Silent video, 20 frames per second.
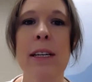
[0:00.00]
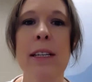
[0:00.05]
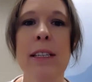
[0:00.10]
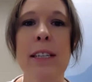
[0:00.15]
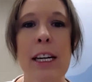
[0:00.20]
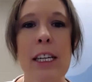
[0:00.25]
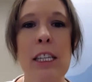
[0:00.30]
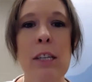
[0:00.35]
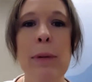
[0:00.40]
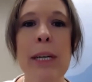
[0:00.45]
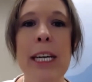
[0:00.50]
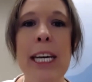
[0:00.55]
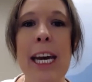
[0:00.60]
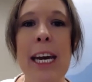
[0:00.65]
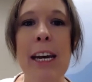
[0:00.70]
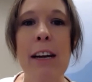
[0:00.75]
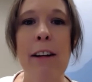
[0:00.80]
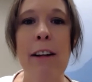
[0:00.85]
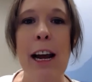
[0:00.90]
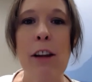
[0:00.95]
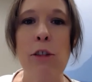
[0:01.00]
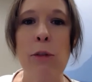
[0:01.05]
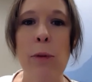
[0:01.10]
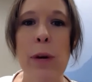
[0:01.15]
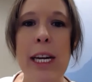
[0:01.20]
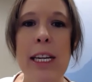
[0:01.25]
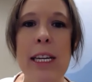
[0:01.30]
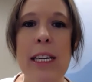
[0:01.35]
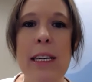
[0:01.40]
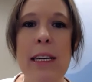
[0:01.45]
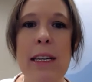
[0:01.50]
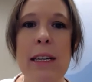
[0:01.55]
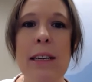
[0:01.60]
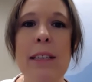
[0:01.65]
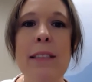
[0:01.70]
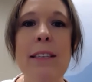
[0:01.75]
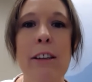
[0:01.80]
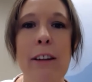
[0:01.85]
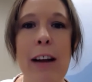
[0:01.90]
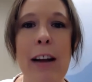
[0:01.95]
Dr. Piquet
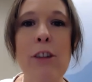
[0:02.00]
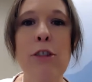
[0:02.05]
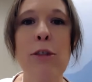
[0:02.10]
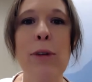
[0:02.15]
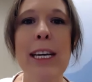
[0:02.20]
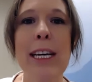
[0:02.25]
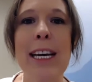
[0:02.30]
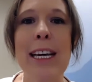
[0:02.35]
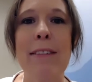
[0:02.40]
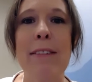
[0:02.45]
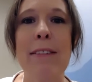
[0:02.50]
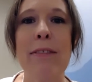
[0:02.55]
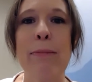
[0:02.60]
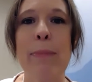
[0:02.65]
is a graduate at